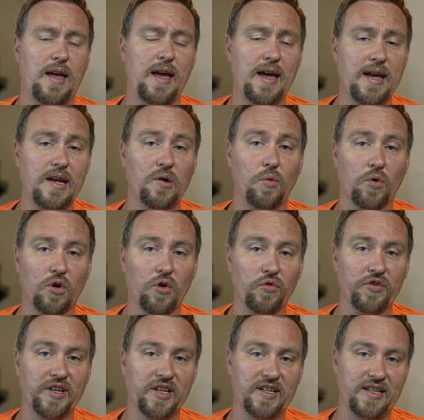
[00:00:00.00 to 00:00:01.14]
hey, we're
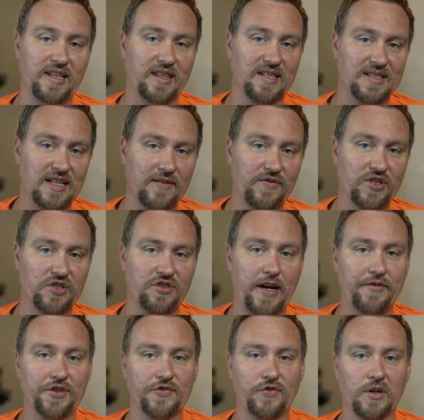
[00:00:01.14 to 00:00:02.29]
only going to take the safest
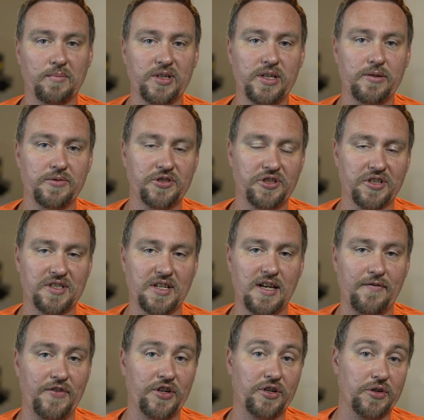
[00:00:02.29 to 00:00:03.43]
drivers from it. It was just,
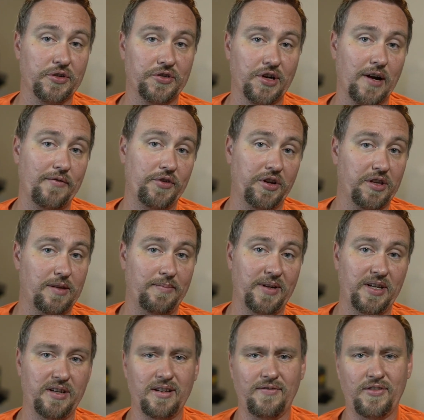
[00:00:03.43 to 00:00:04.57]
if you're a good driver, you'll get the
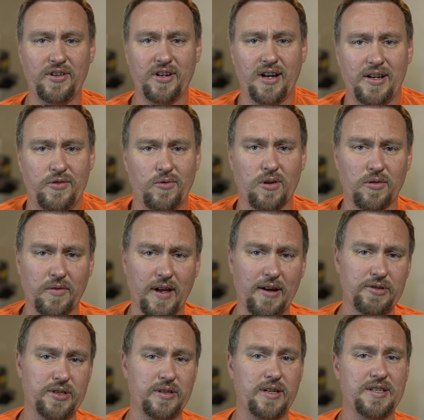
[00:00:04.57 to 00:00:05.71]
beta. If you're not, you won't. That
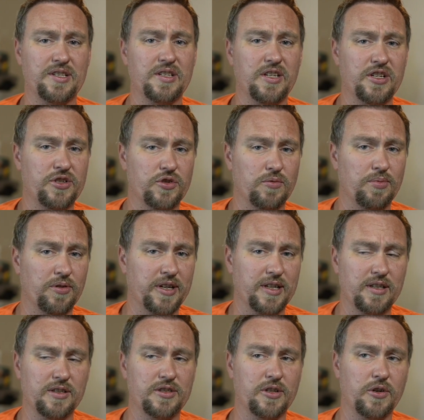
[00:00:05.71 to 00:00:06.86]
was his initial
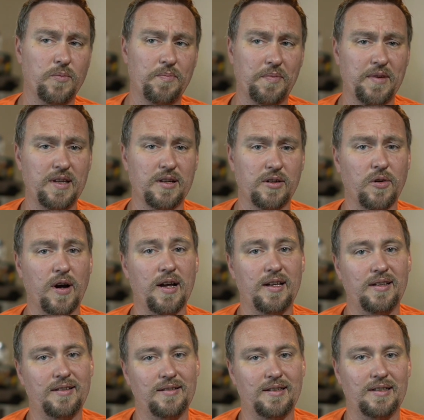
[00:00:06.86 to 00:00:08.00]
plan. And so, I
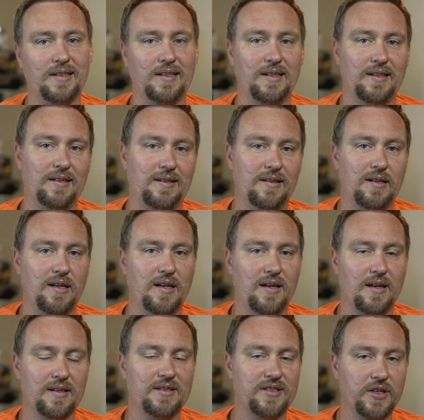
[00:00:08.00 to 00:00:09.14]

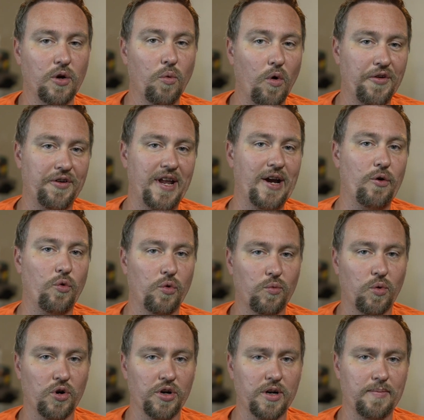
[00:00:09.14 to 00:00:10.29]
still wondered how it
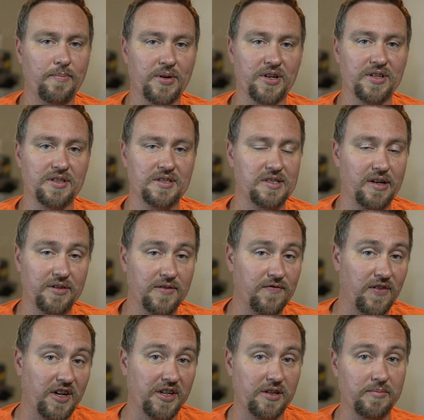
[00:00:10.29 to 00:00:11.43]
would work, but it sounded
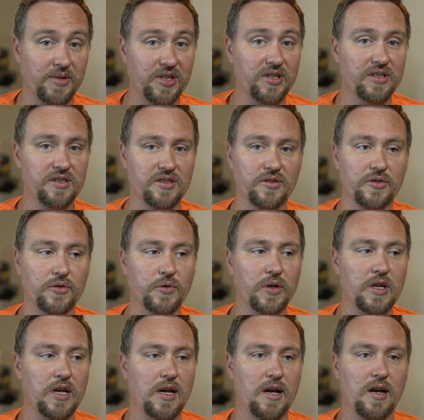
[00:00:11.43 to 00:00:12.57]
fine to me. So
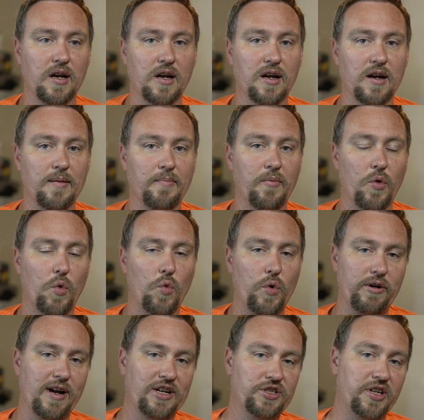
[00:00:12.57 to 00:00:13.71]

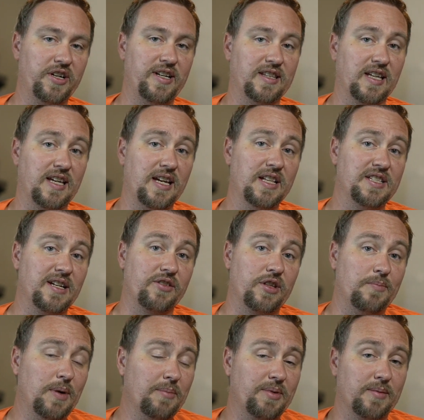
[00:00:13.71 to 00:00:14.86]
we were actually going to take the kids out to
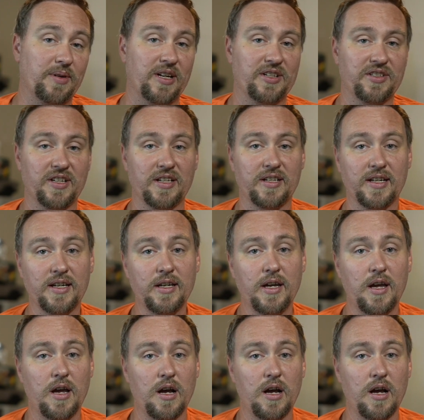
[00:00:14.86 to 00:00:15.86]
the pumpkin patch that day,